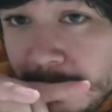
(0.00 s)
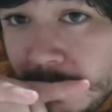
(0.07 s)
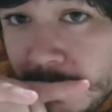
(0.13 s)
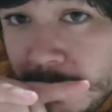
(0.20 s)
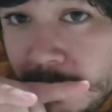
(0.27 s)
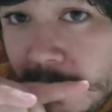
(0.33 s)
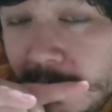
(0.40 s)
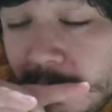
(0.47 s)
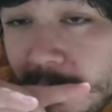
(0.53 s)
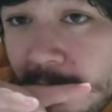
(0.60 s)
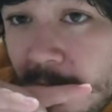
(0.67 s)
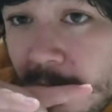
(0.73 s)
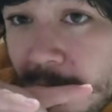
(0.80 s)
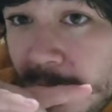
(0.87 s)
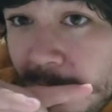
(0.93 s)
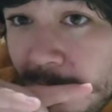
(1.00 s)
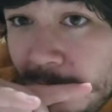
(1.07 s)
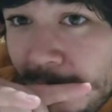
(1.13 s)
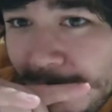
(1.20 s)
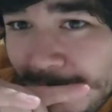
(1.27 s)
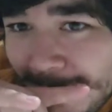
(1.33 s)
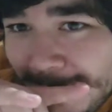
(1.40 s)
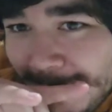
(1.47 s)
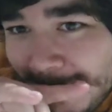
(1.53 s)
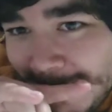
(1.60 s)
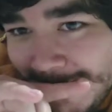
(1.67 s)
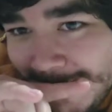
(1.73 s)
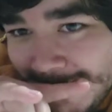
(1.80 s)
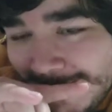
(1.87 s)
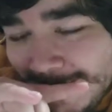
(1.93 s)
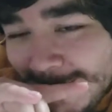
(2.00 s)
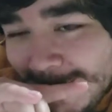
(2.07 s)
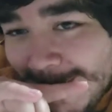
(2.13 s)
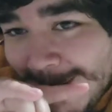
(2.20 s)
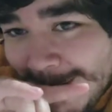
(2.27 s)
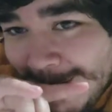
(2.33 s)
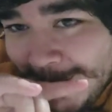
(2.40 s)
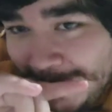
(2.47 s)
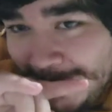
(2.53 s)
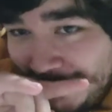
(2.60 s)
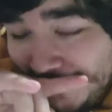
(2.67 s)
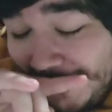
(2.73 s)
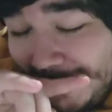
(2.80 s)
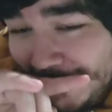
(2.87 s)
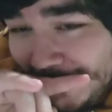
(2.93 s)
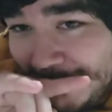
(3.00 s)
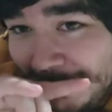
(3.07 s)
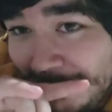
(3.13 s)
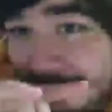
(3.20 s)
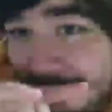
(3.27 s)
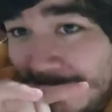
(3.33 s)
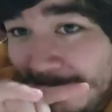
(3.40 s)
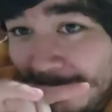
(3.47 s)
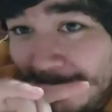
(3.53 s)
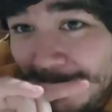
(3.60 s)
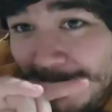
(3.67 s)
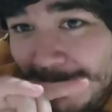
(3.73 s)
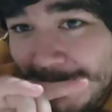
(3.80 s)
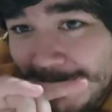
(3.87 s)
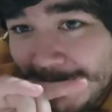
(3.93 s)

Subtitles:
You're trying to draw people. You're trying to draw people,